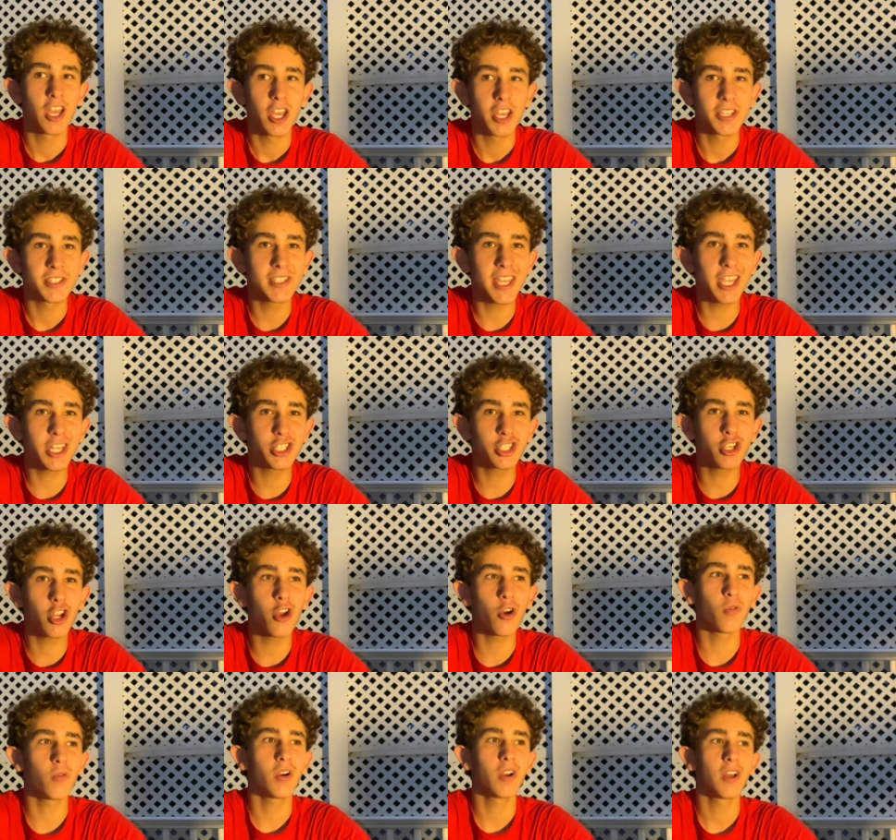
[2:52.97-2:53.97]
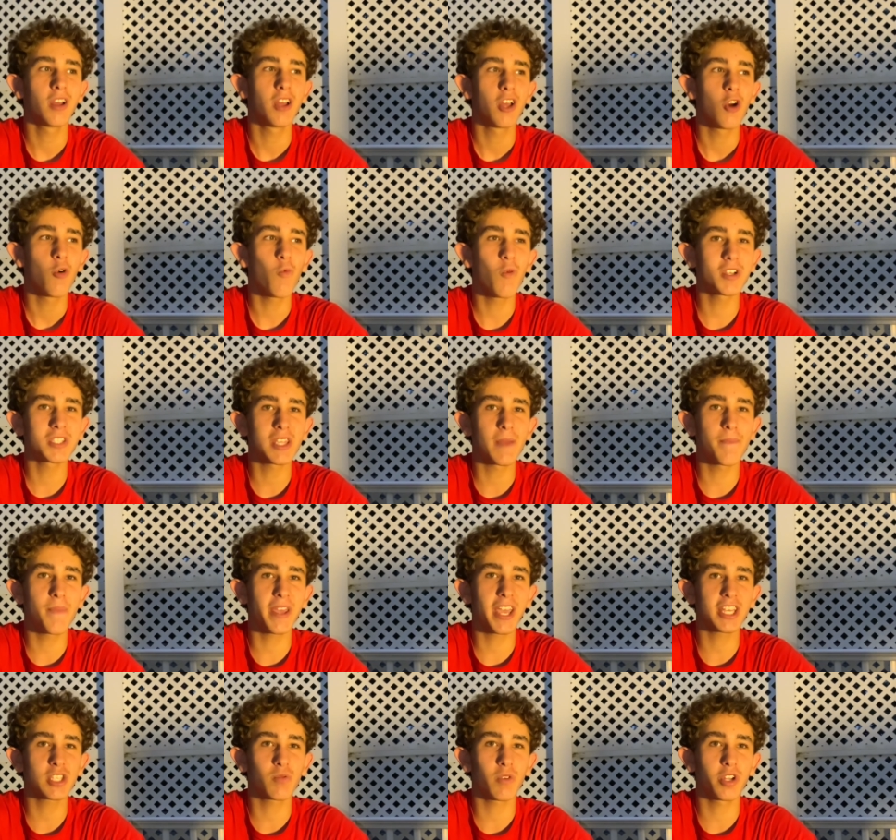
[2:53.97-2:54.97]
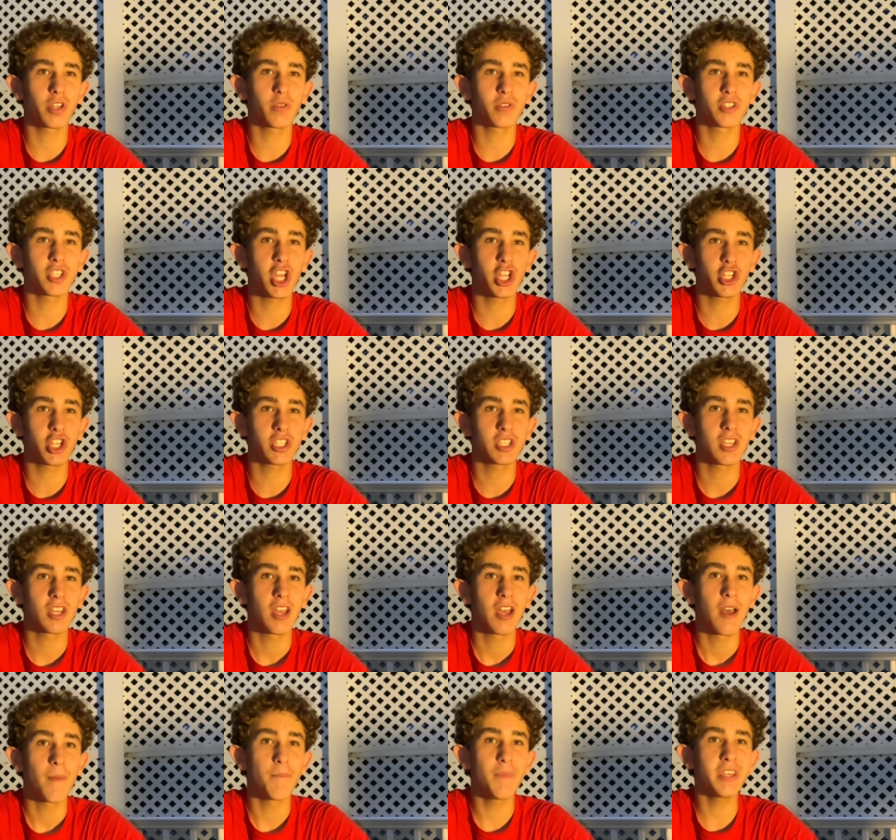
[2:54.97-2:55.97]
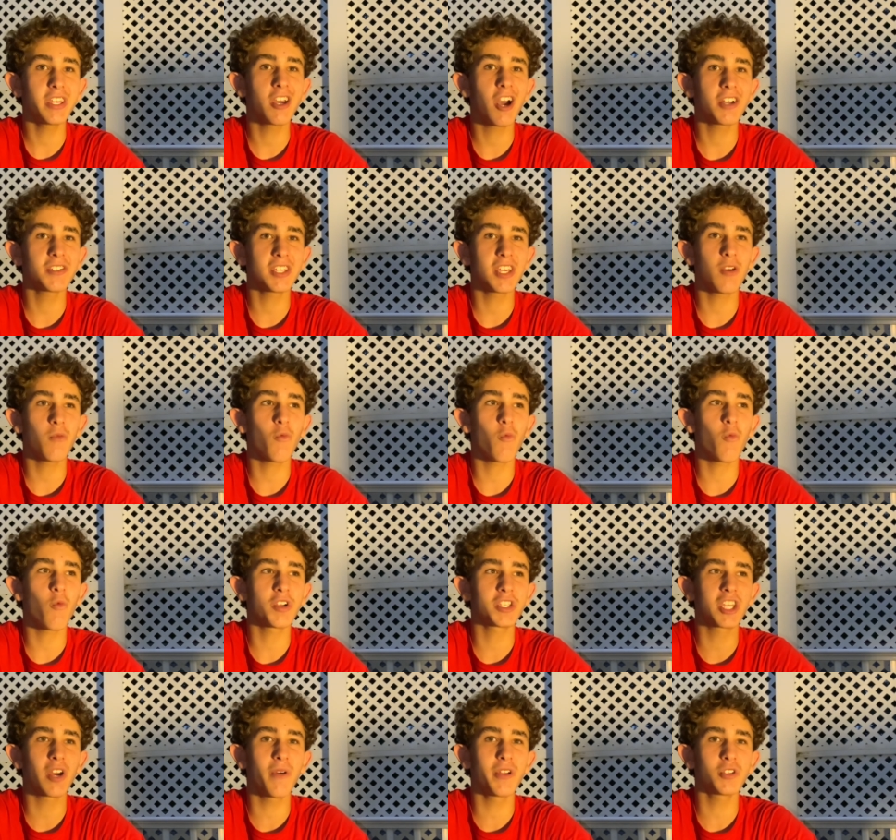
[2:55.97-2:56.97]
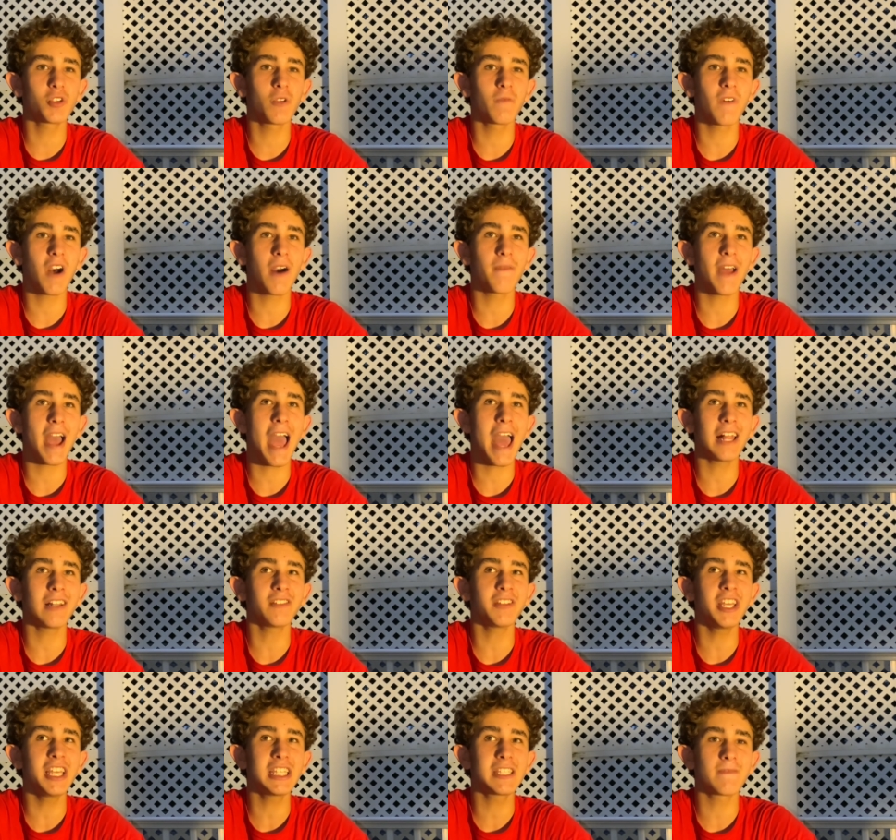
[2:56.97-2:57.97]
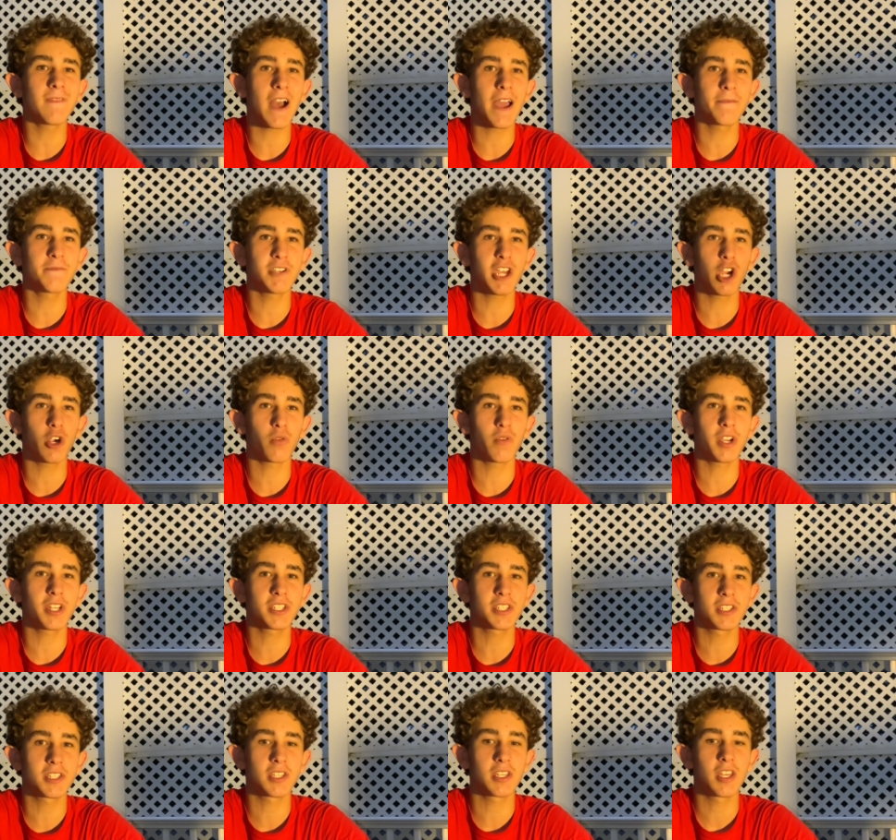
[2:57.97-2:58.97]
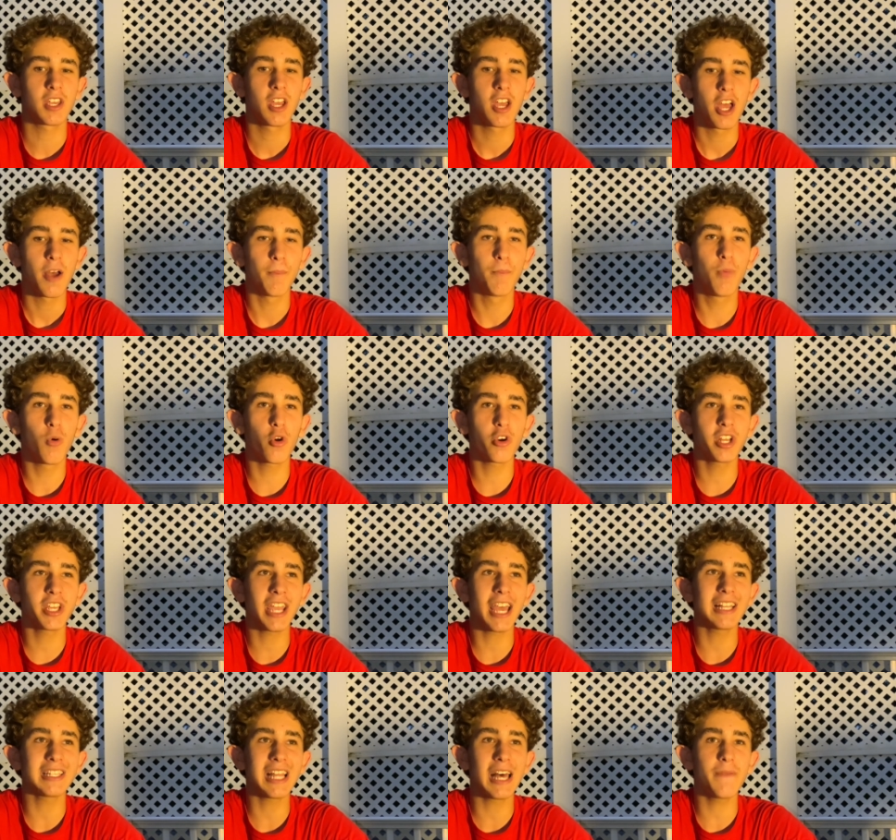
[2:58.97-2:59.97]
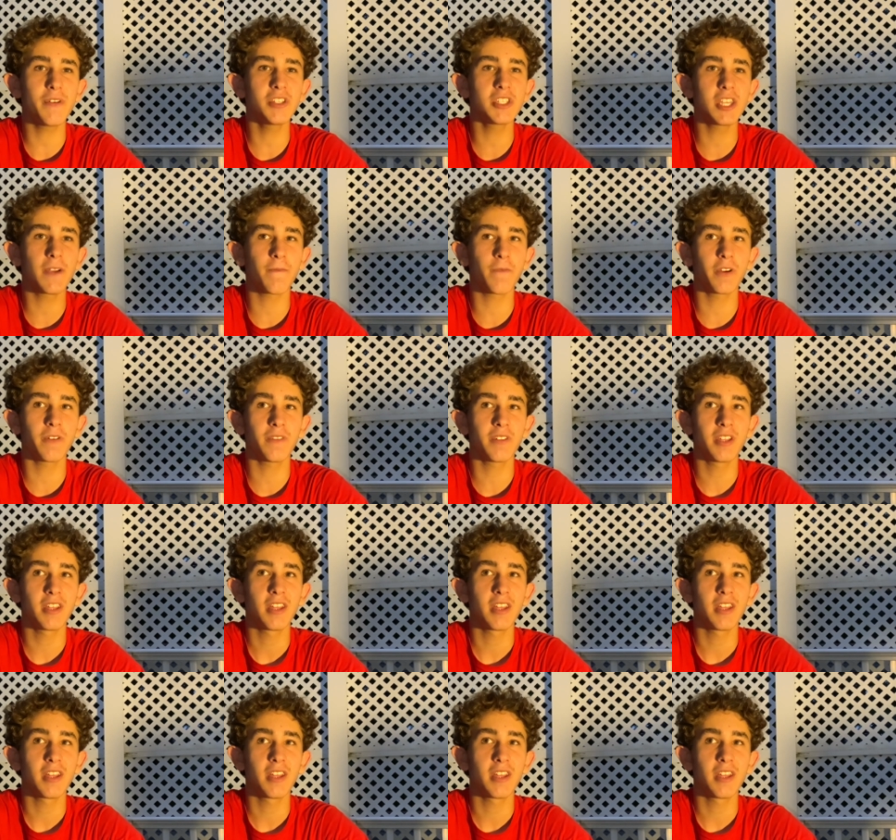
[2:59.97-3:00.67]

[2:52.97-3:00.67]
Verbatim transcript: Stage two was the biggest one of those stages because it was going to involve at least five terrorists boarding 11 different